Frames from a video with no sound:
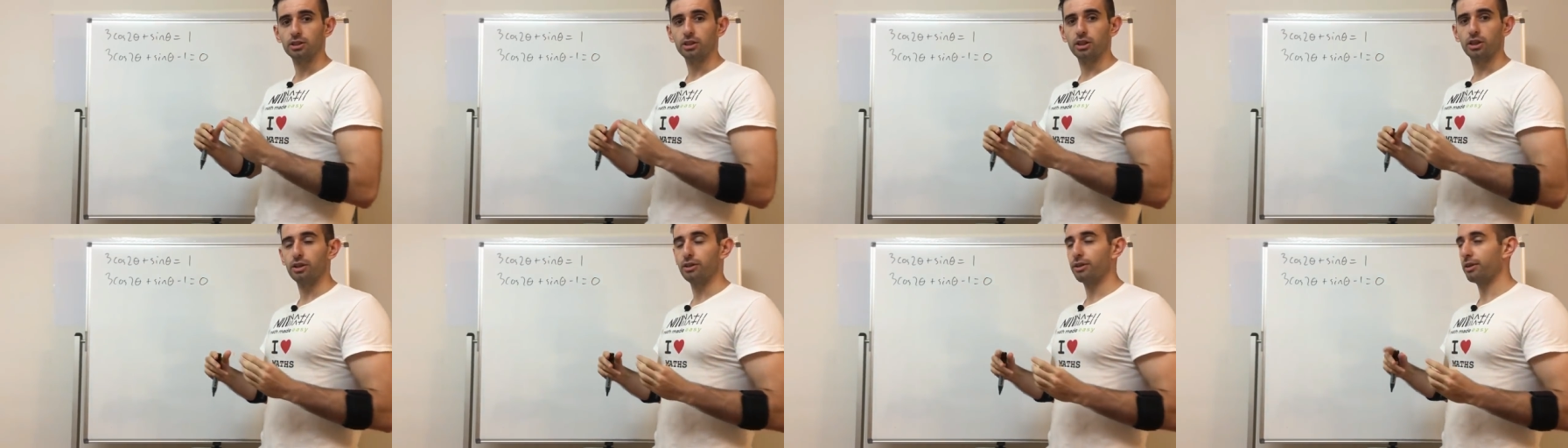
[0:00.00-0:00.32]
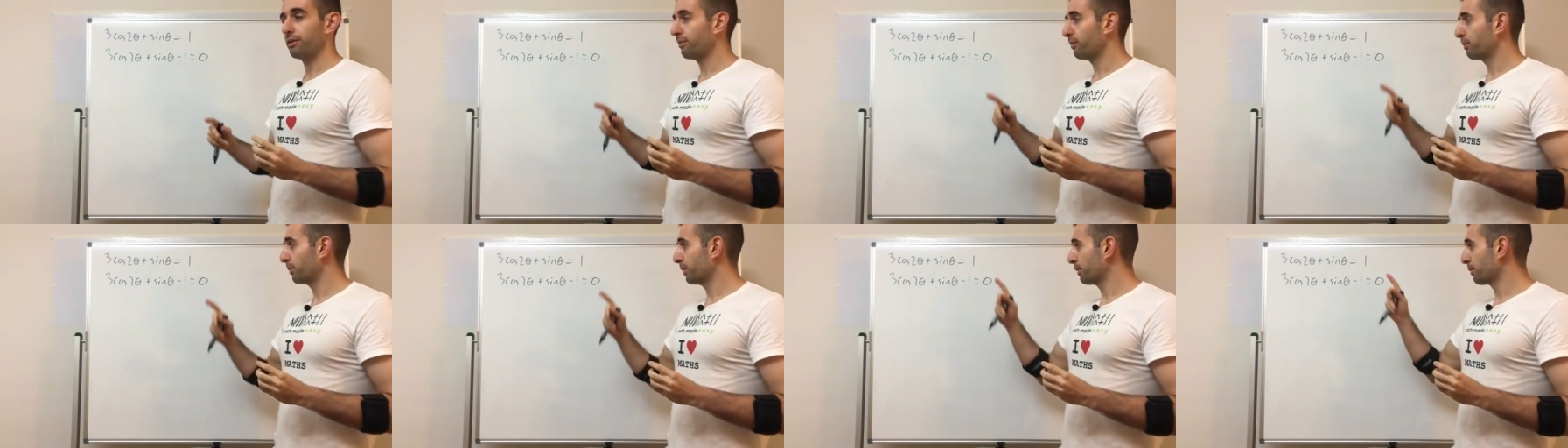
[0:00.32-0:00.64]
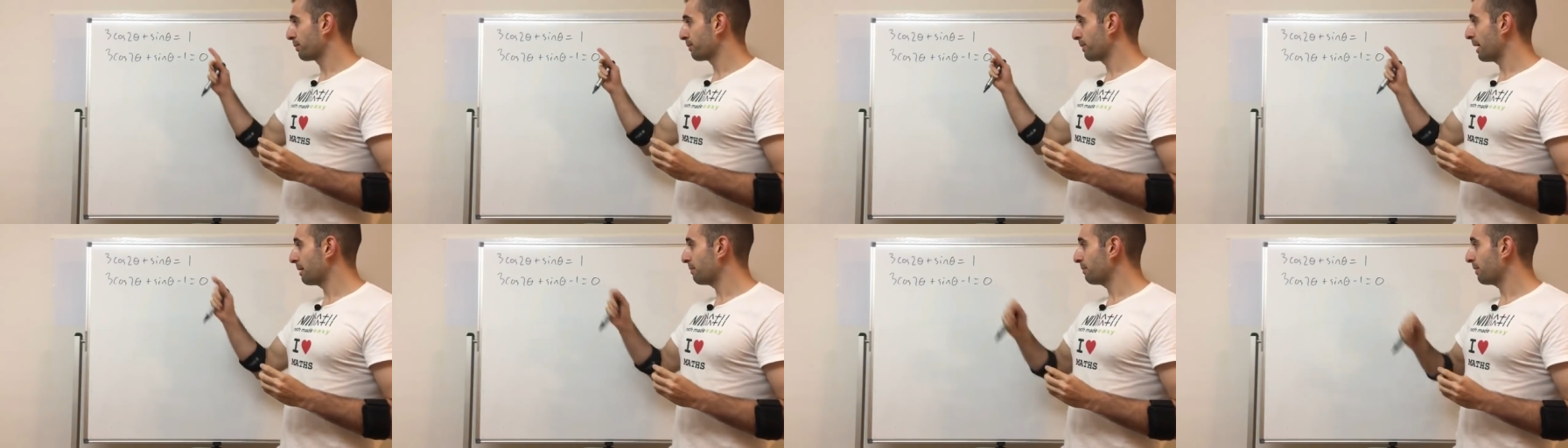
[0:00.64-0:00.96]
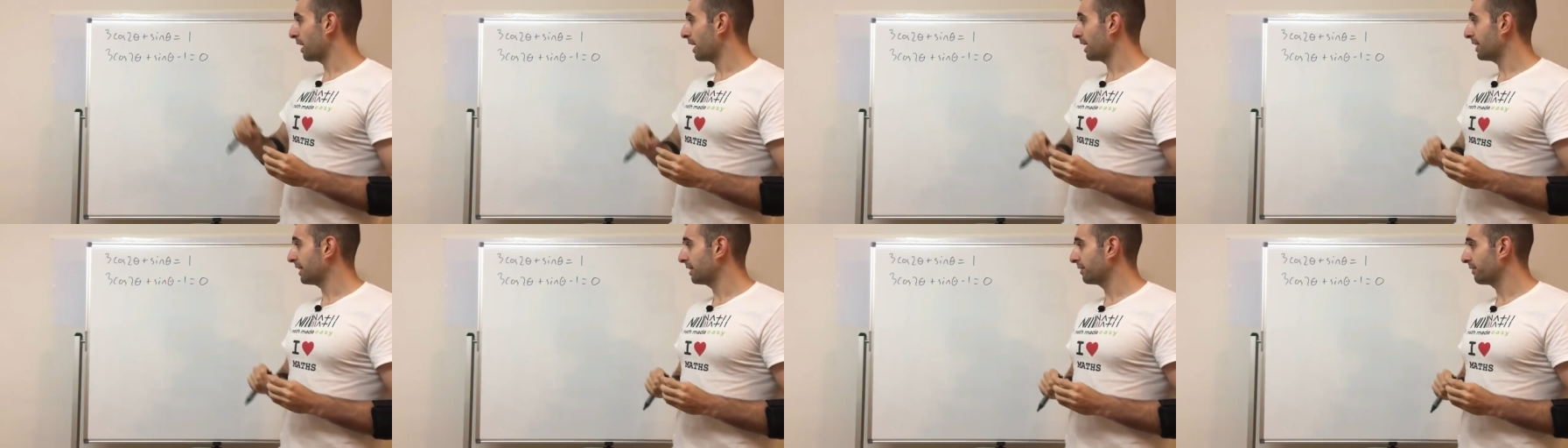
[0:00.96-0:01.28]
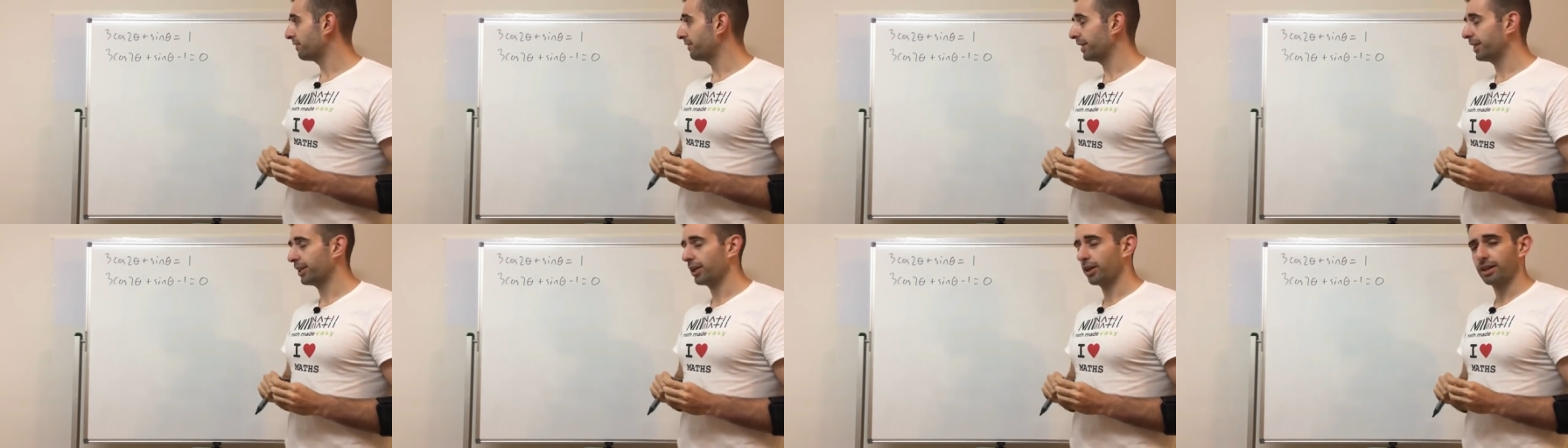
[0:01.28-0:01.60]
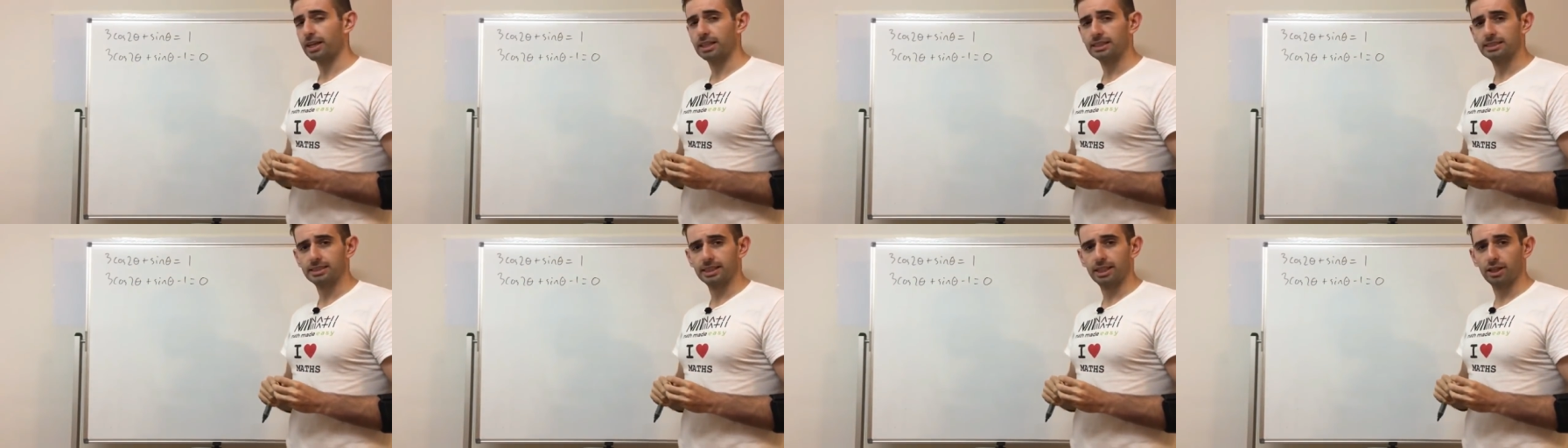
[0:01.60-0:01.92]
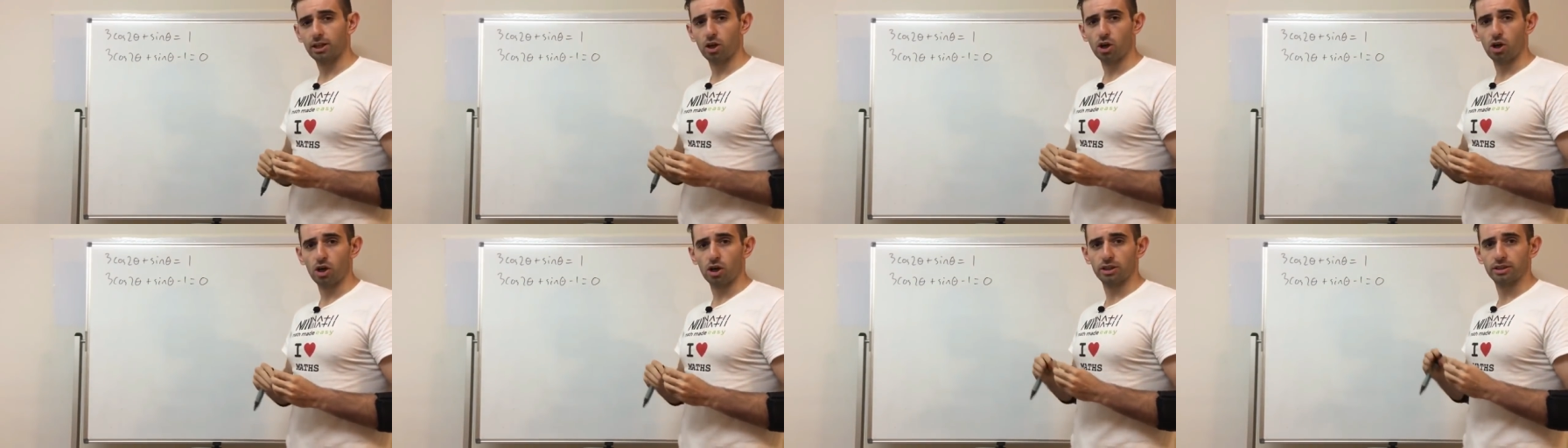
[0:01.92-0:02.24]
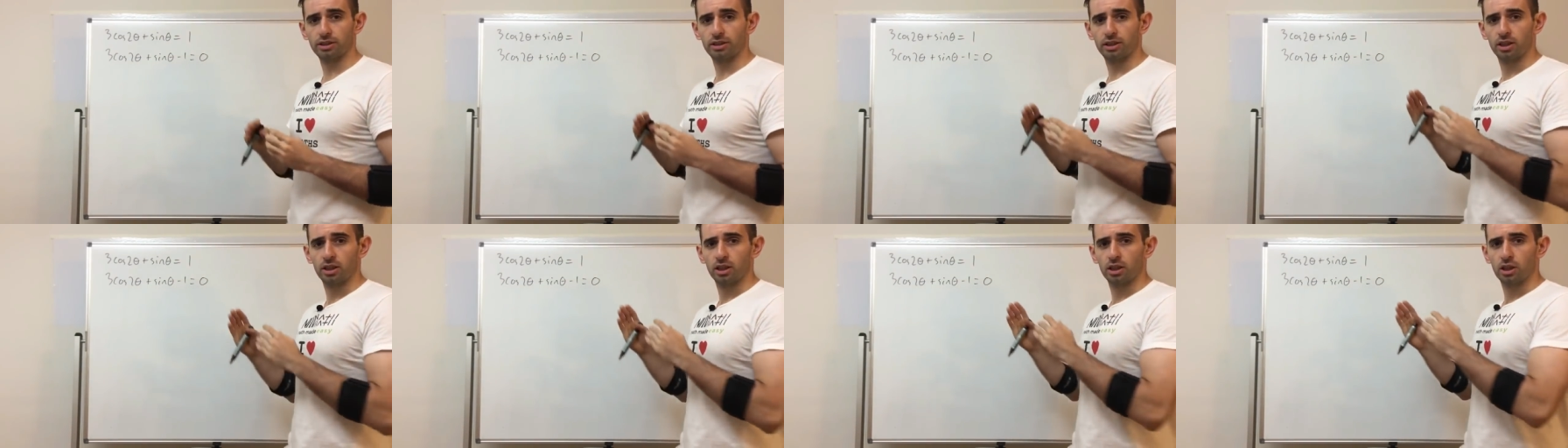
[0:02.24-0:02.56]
So if we remember, I did a video yesterday on